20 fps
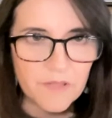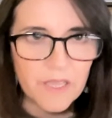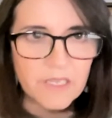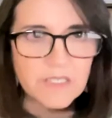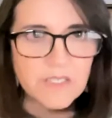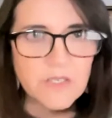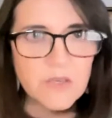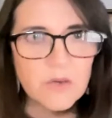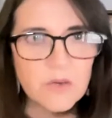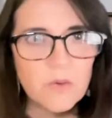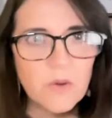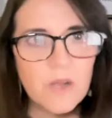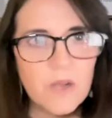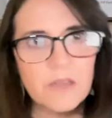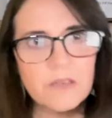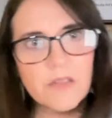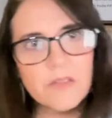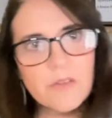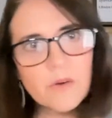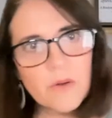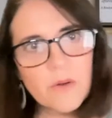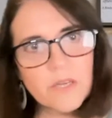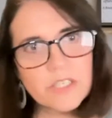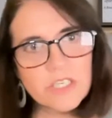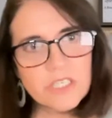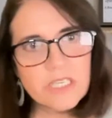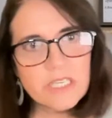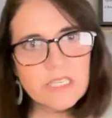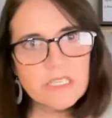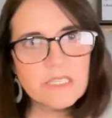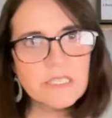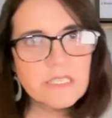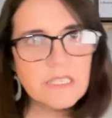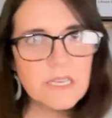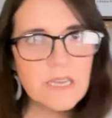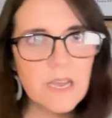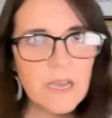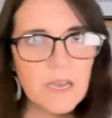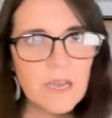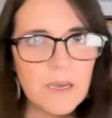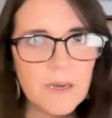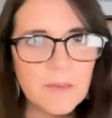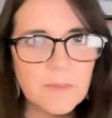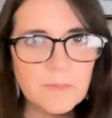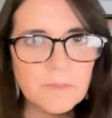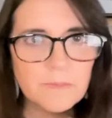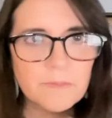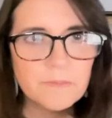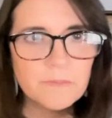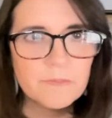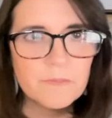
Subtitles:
So another question is, does